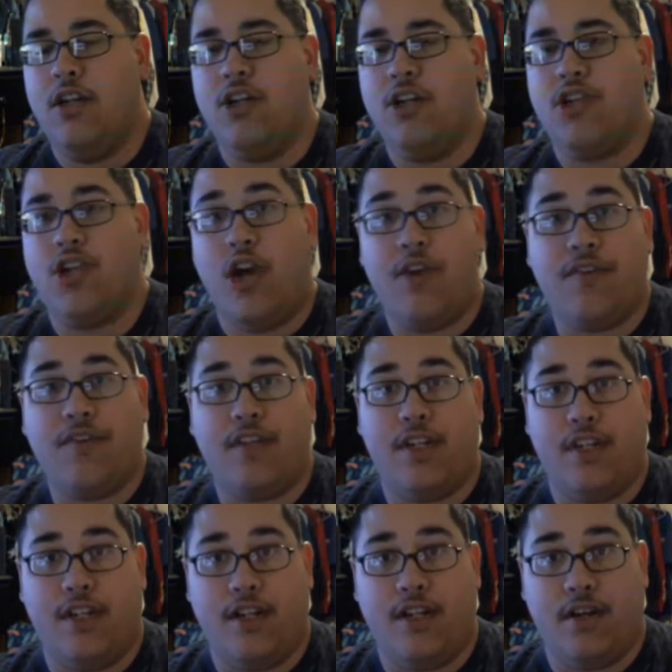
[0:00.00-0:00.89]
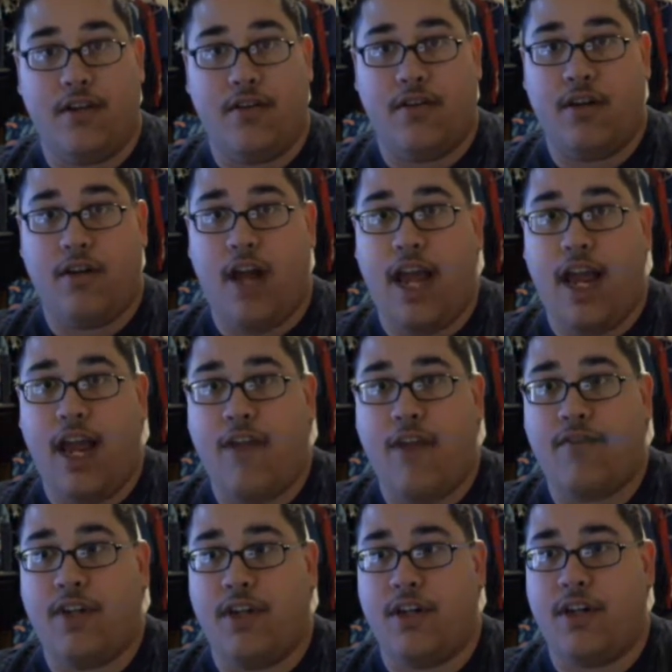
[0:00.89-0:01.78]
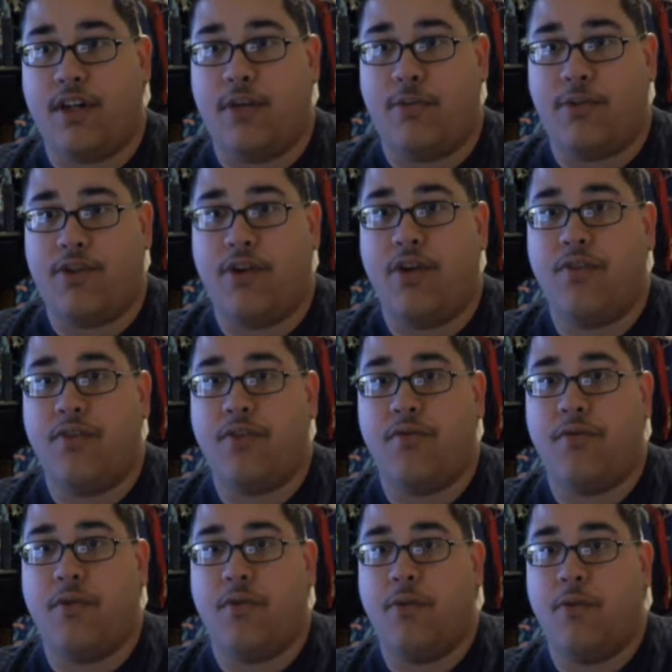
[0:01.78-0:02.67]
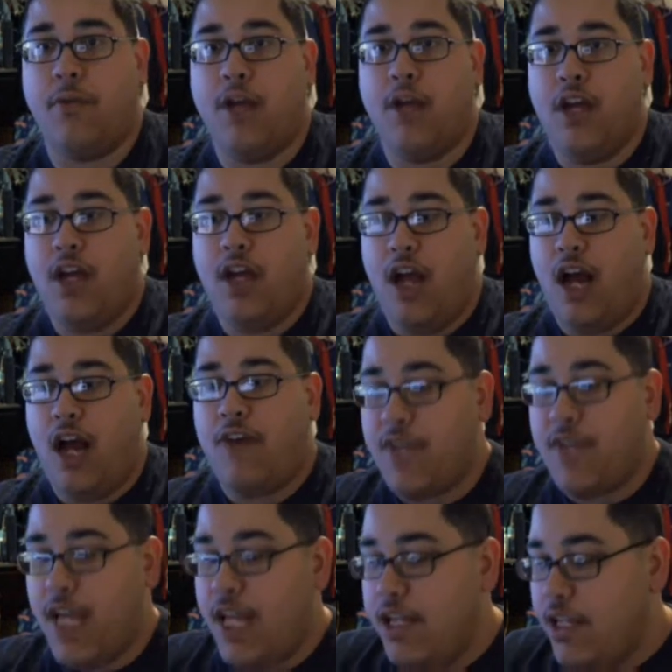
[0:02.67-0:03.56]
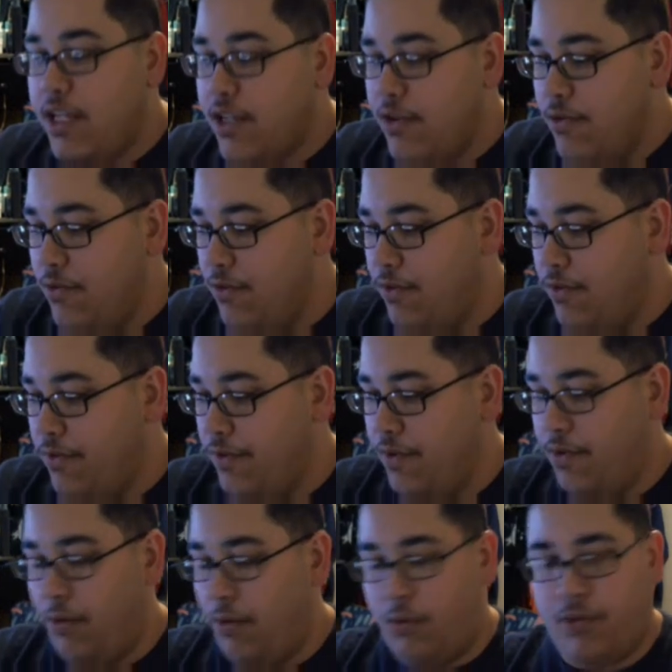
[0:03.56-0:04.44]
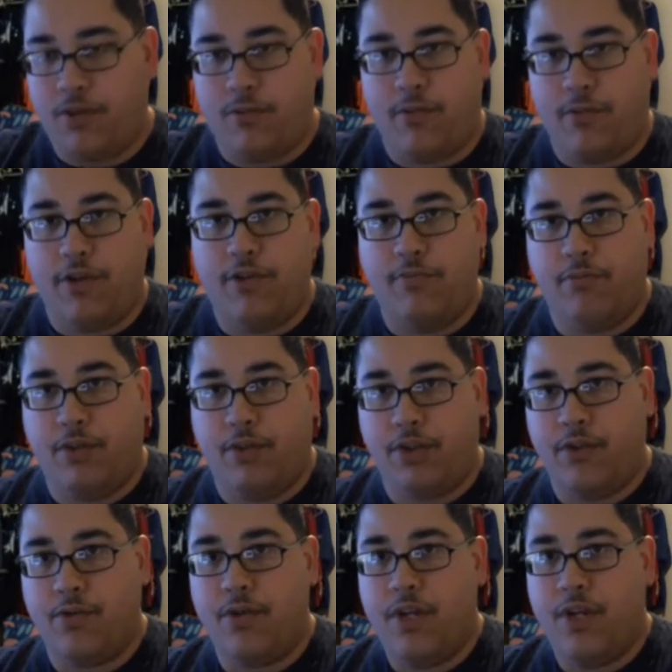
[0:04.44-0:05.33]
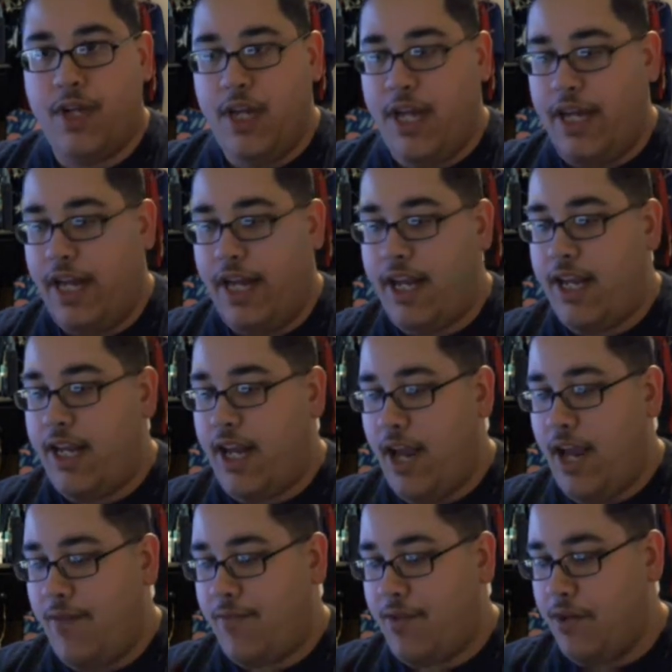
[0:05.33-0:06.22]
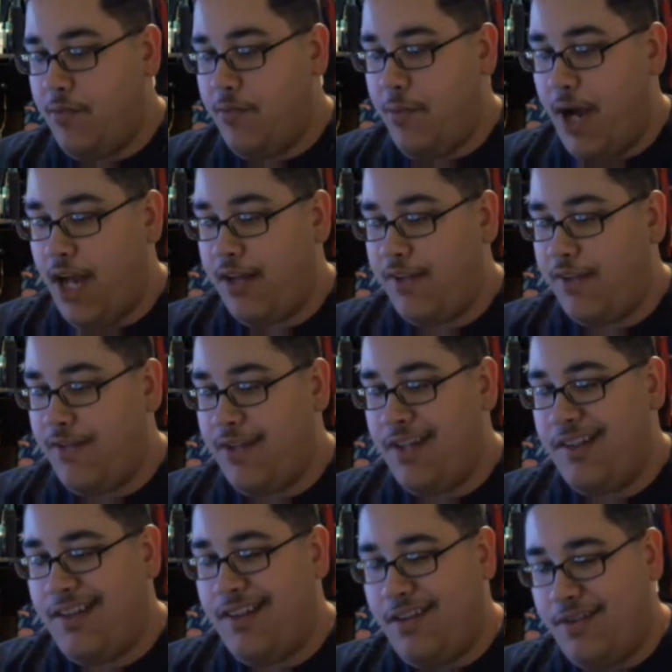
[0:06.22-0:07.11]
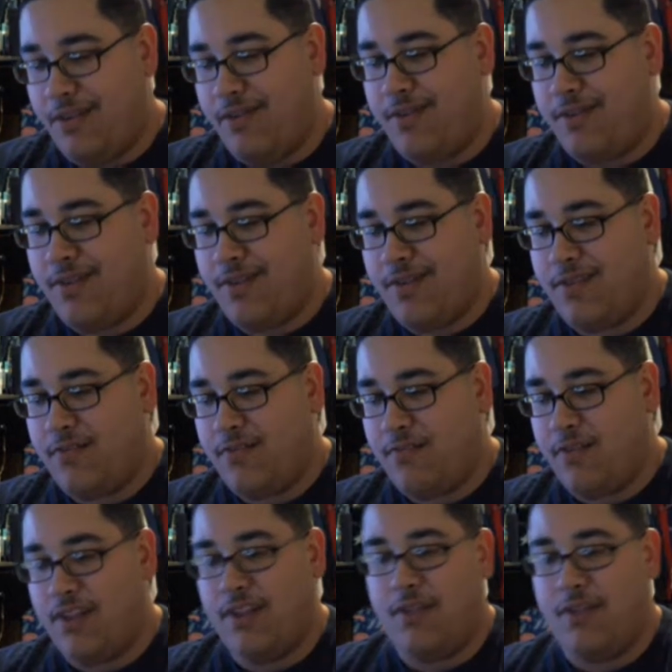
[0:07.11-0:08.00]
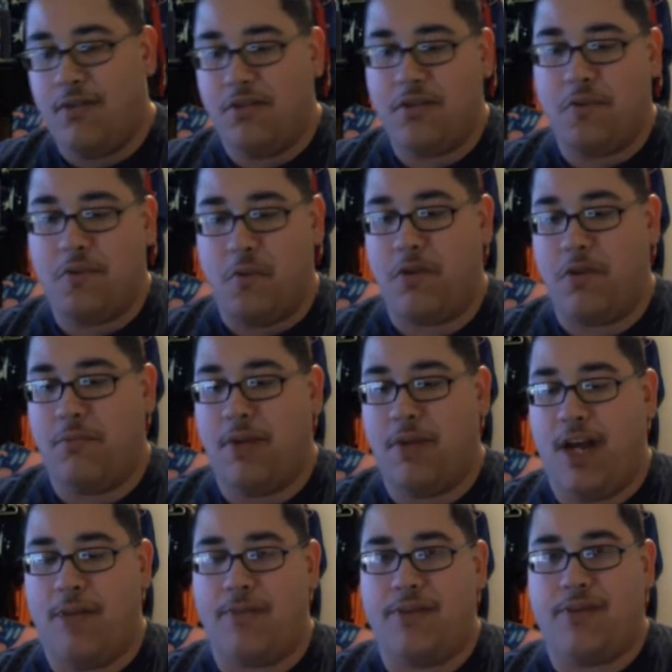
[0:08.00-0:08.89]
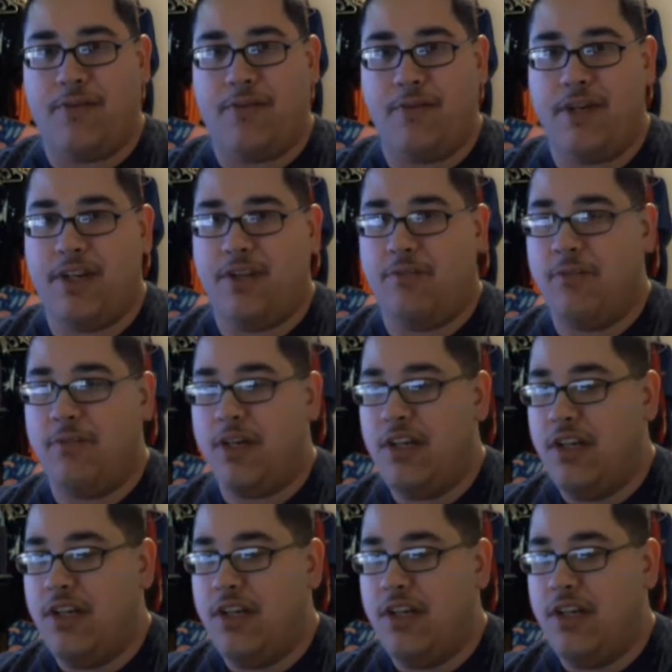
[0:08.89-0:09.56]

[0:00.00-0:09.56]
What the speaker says: Chosen, and I have done a couple Chosen for him, I've tended to use Ultramarine Blue. And I have 2 pots of it, although it's really only 1 pot between them.